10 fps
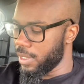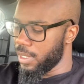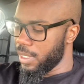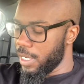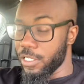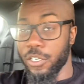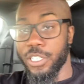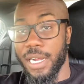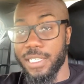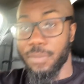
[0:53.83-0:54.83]
I told you
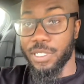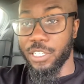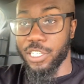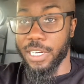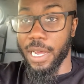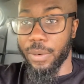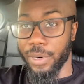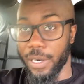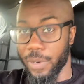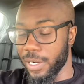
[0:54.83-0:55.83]
guys I'm such a
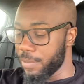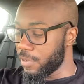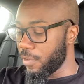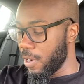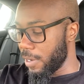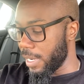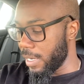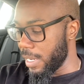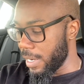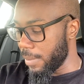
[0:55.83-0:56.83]
scatterbrain when it comes to
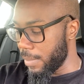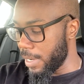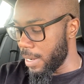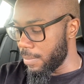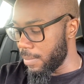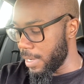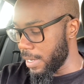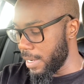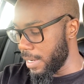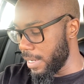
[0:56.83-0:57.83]
vlogging. Like I
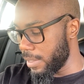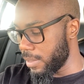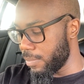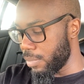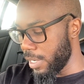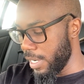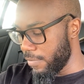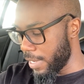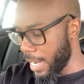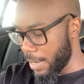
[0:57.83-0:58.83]
got like the brain of
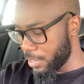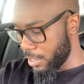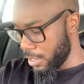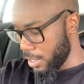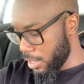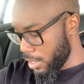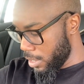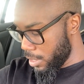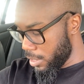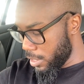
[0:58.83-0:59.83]
a hamster,
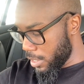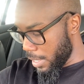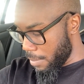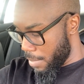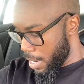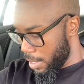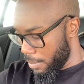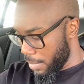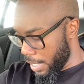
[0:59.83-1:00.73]
just like a mile a minute